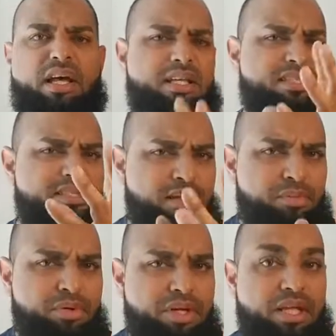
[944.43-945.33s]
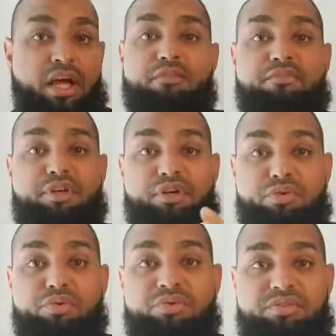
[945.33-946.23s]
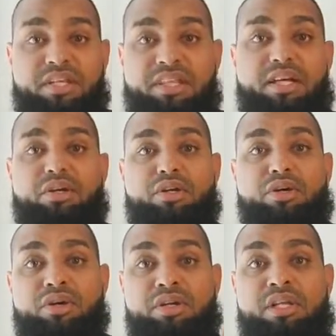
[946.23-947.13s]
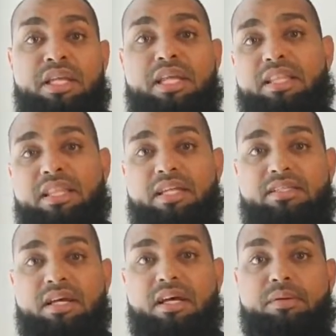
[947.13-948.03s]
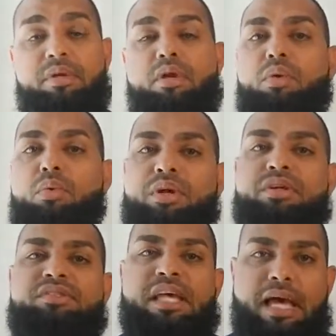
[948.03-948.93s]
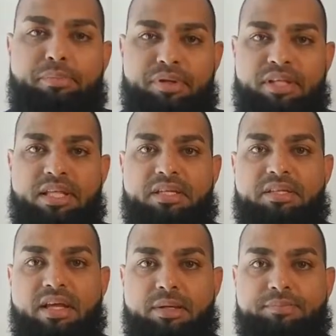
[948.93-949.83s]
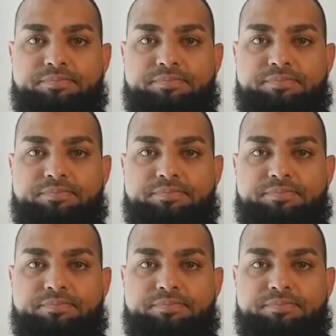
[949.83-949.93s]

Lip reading: a summary of the cruelty that occurred in that time. What else happened in that time?